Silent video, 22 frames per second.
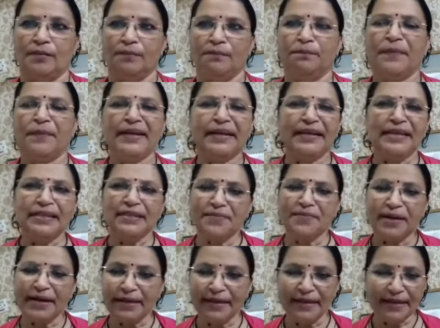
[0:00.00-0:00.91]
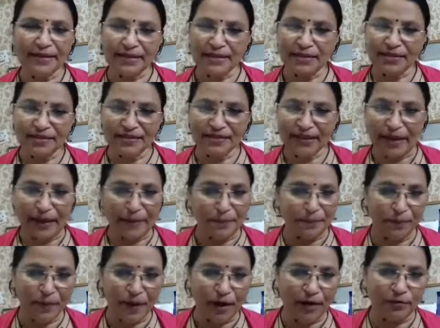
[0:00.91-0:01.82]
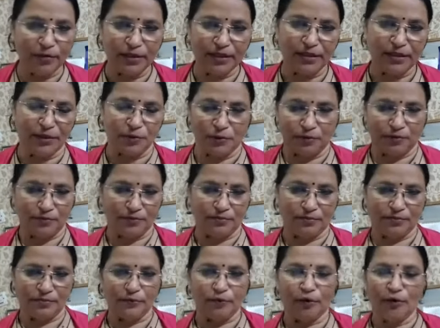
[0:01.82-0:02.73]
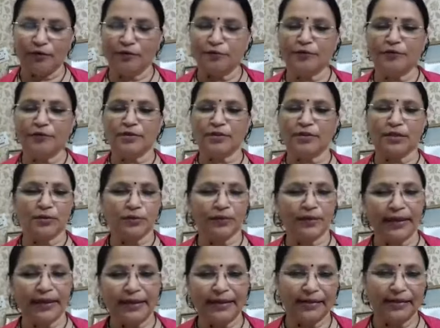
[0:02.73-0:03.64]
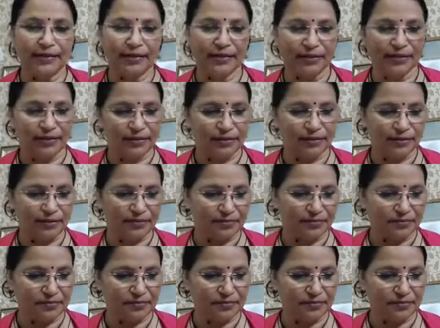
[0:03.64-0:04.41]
Management doesn't empower you. Of course, you get to